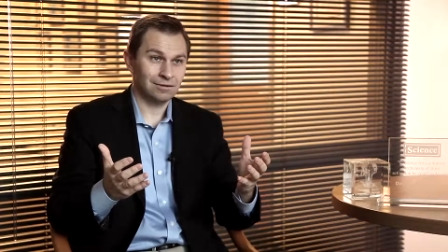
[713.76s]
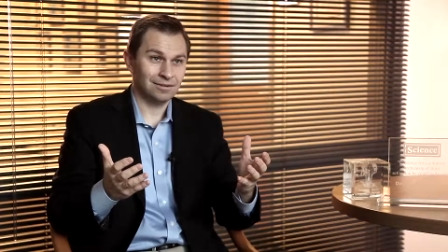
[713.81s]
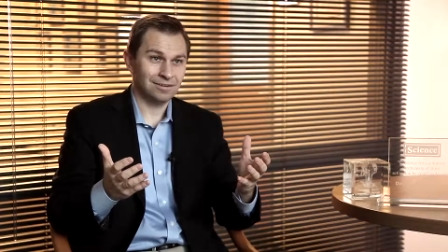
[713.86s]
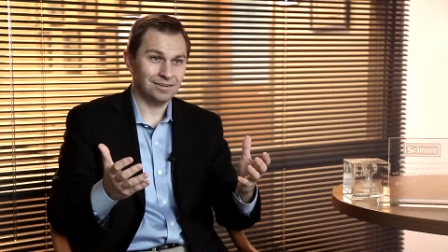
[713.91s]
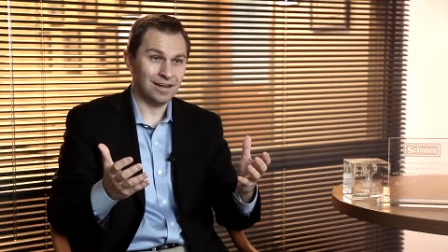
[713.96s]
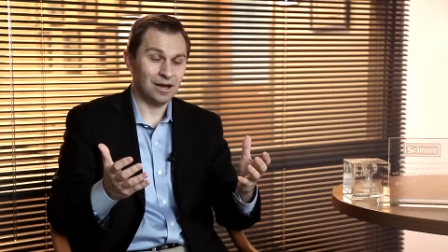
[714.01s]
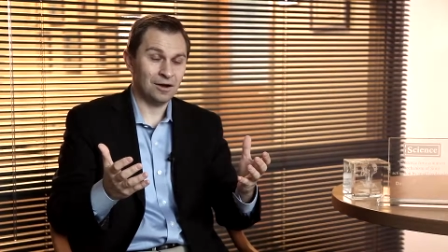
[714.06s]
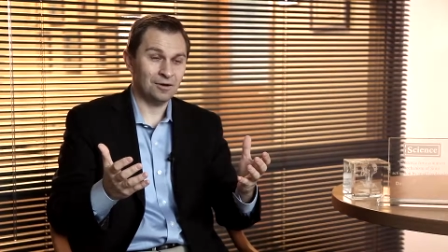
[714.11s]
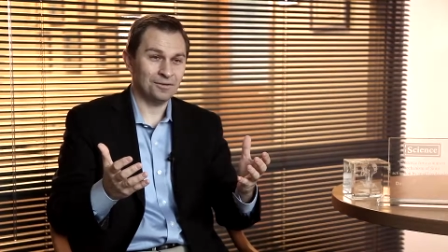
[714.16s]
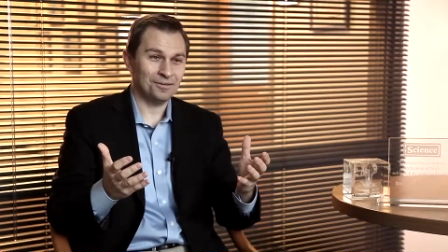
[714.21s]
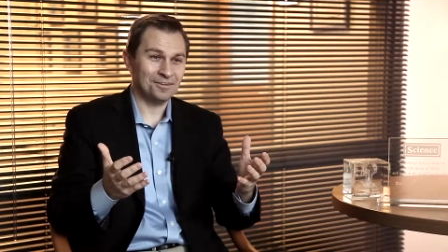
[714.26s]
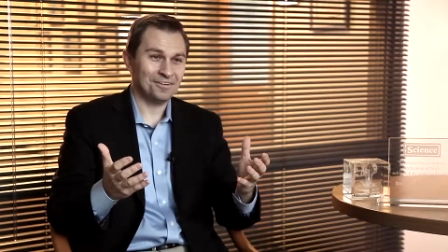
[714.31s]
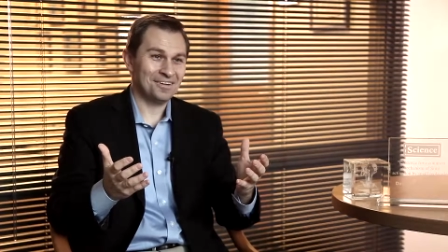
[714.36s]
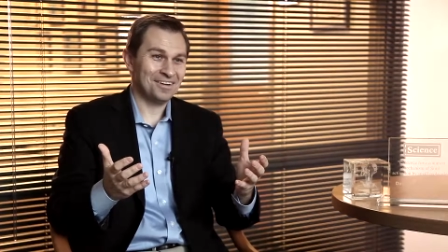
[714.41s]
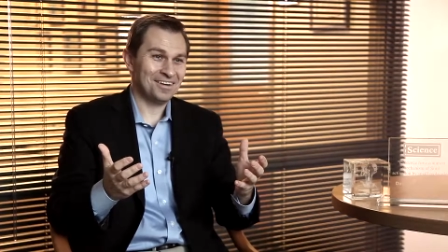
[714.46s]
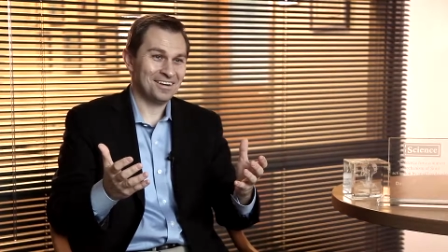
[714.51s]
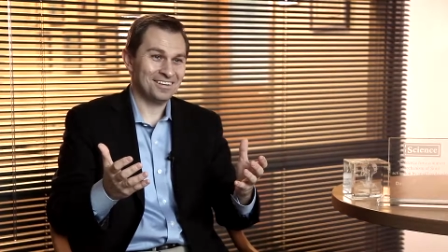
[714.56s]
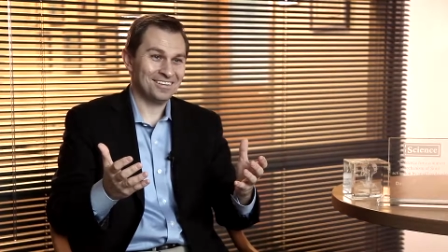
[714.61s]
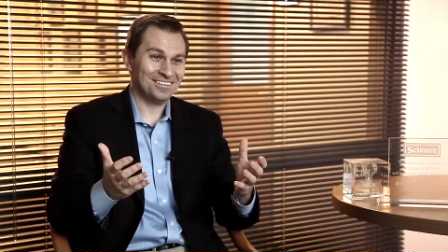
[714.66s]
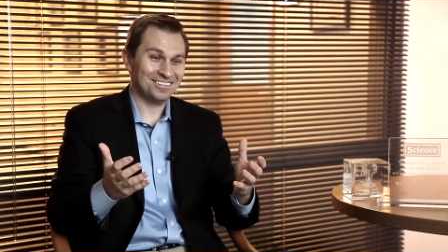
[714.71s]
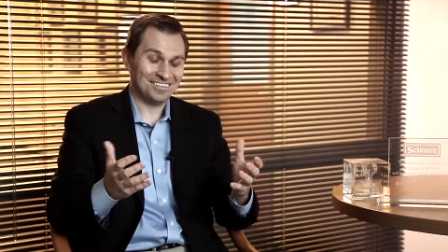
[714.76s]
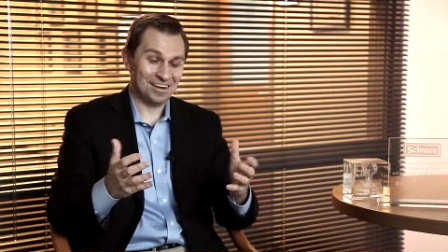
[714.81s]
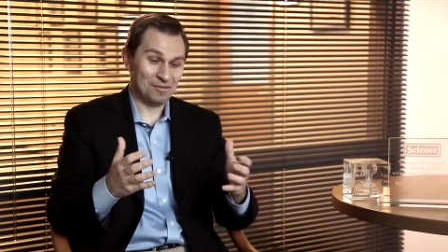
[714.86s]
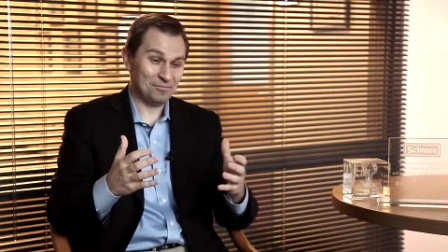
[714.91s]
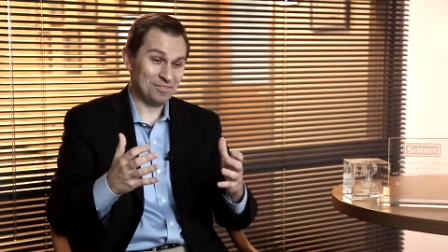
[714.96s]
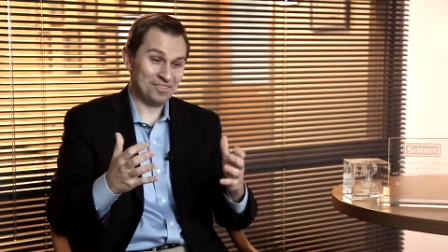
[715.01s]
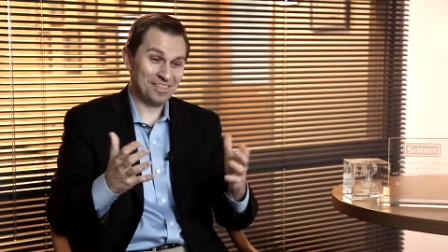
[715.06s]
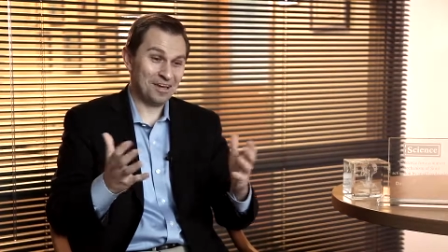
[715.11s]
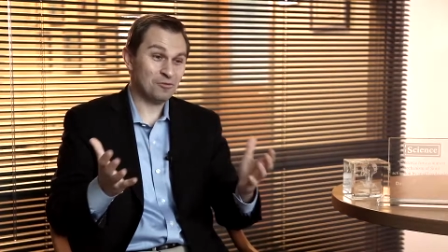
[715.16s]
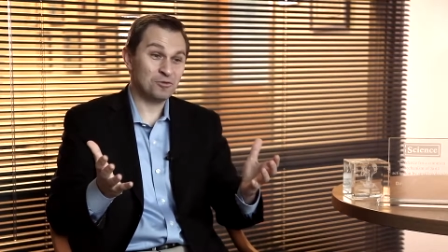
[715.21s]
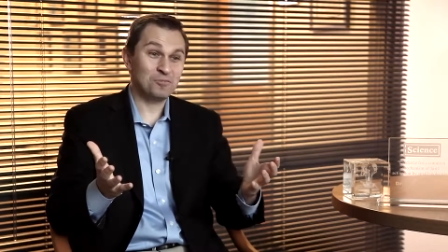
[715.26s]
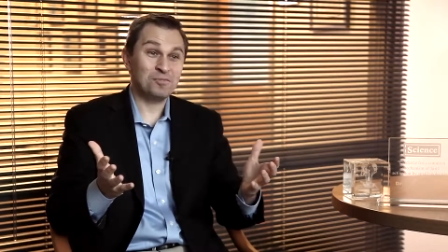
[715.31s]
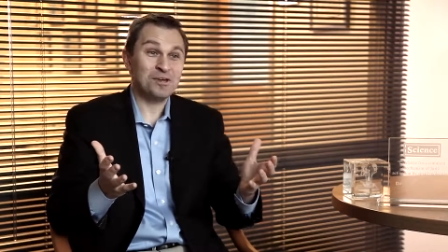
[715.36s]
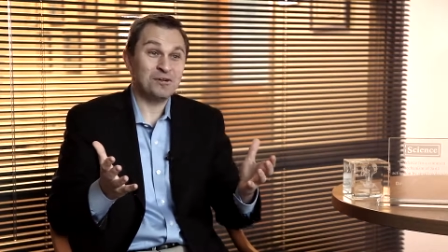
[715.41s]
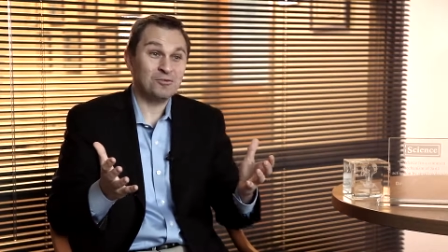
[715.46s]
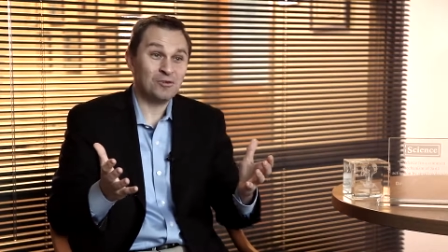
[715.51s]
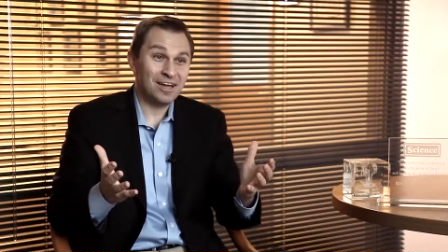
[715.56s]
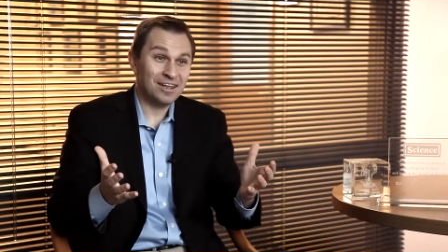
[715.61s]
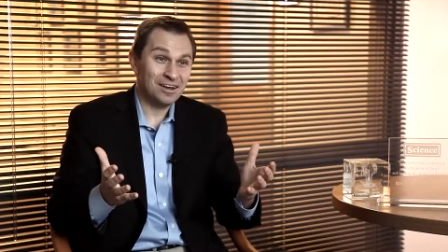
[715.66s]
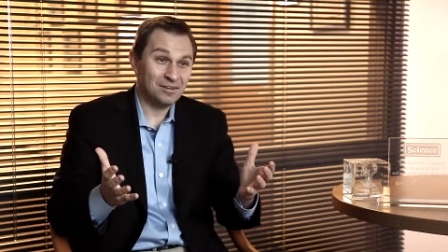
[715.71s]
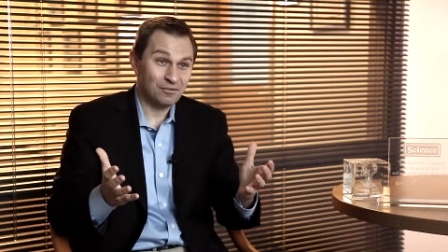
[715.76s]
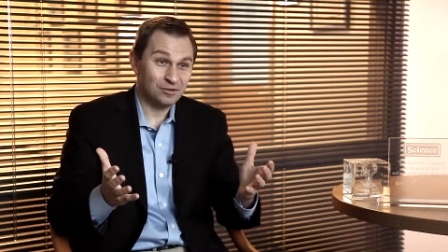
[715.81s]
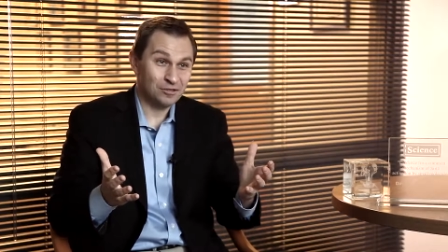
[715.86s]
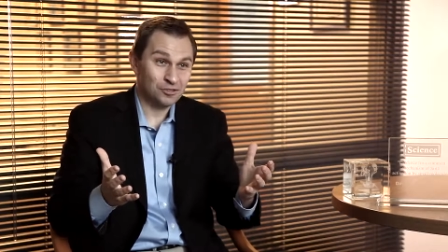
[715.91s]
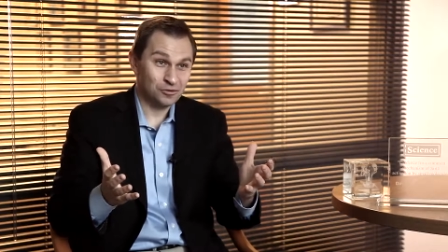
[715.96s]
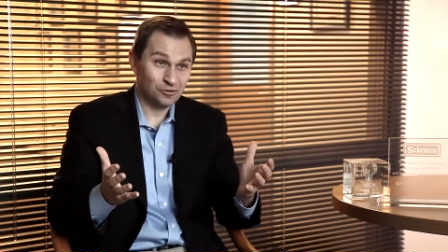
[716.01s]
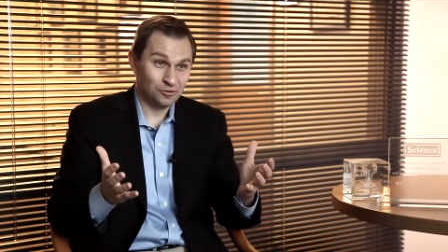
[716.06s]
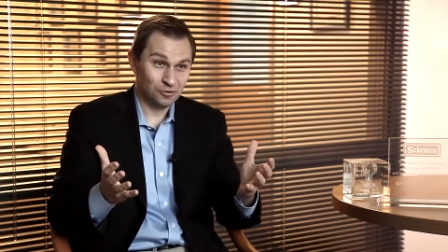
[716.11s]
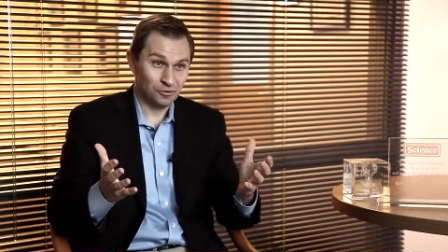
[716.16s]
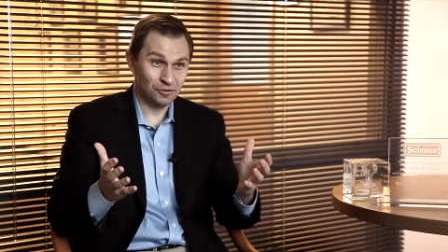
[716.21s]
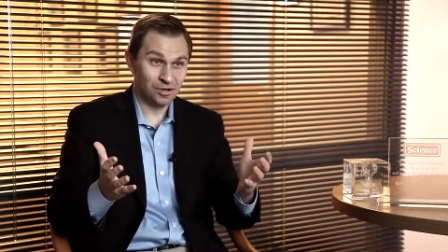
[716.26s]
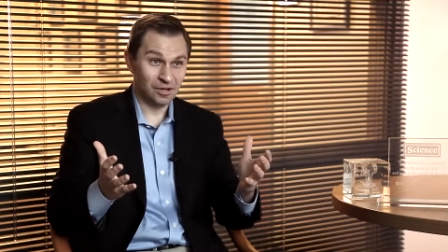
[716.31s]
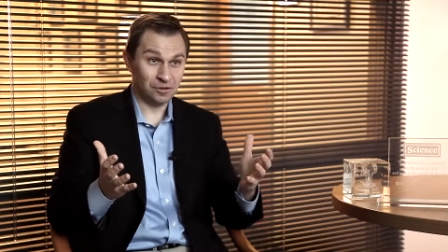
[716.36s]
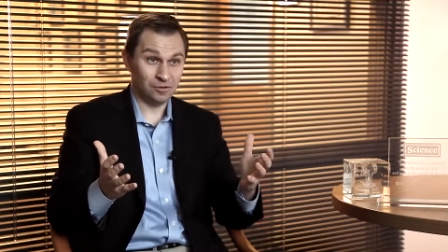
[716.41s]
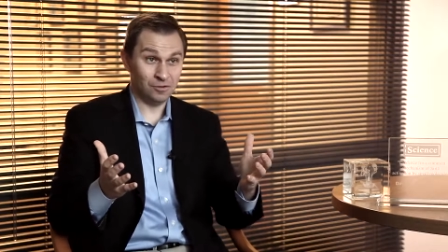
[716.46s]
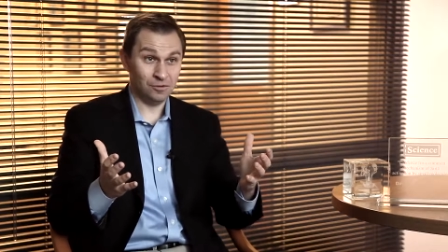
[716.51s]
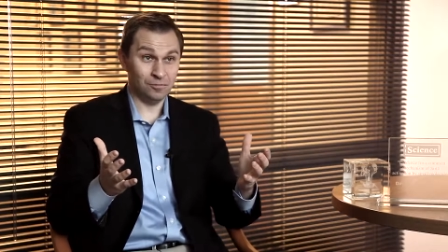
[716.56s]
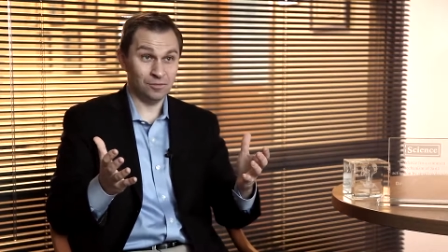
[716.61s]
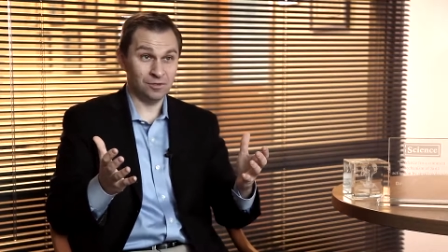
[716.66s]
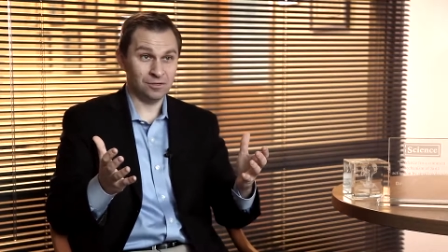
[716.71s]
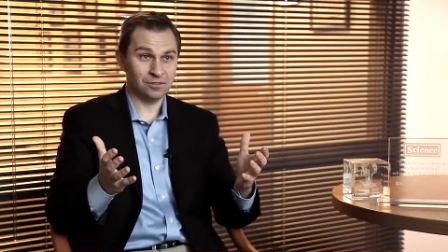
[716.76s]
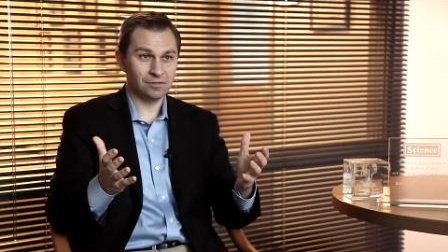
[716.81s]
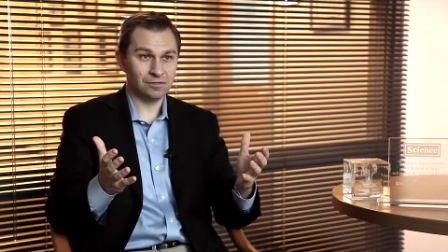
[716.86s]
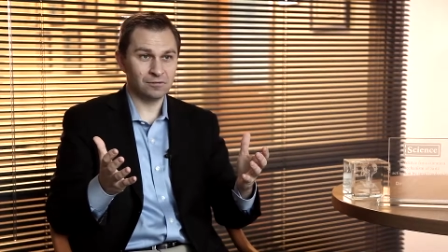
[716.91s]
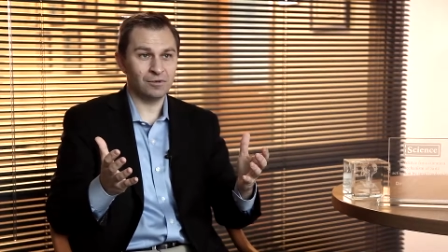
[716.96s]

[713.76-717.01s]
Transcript: Now, I mean, that would be great if it's true in humans.